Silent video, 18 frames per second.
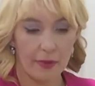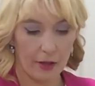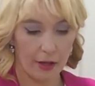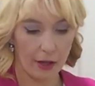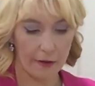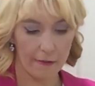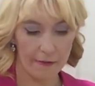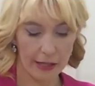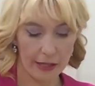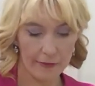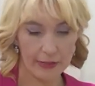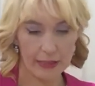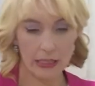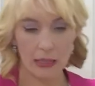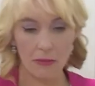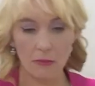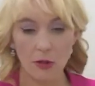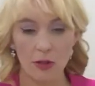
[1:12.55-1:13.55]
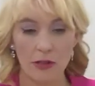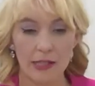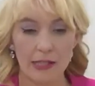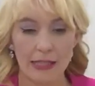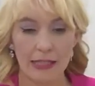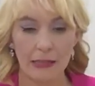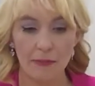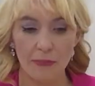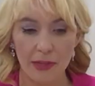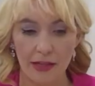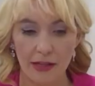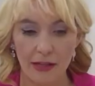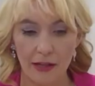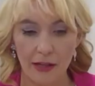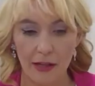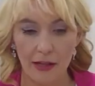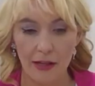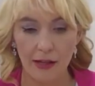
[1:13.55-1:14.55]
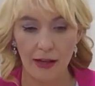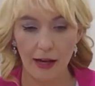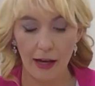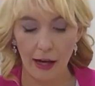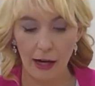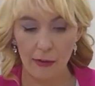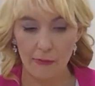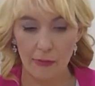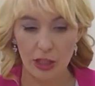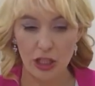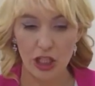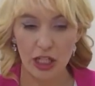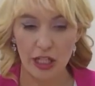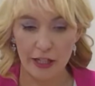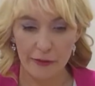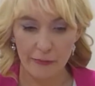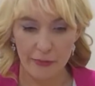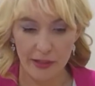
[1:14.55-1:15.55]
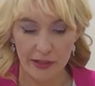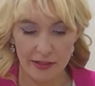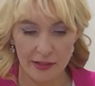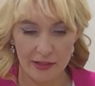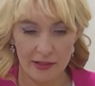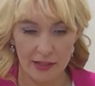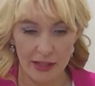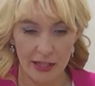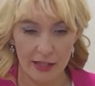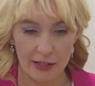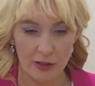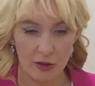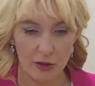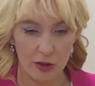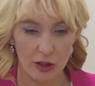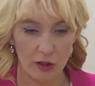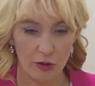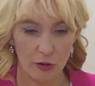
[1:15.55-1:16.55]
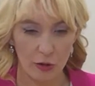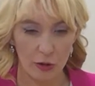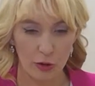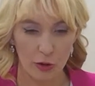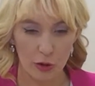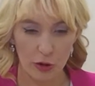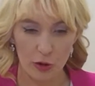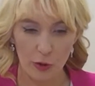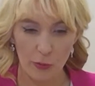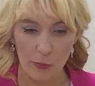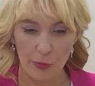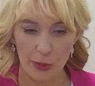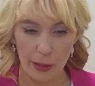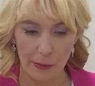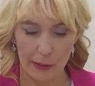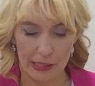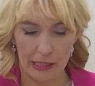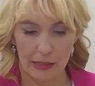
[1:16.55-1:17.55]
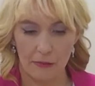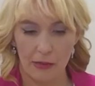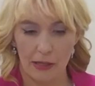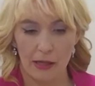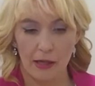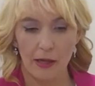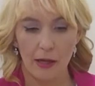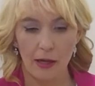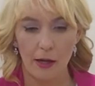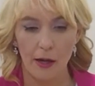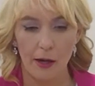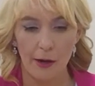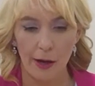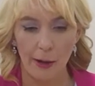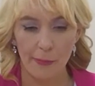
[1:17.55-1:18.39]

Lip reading: I feel like for some of you there's going to be achievements, and there's going to be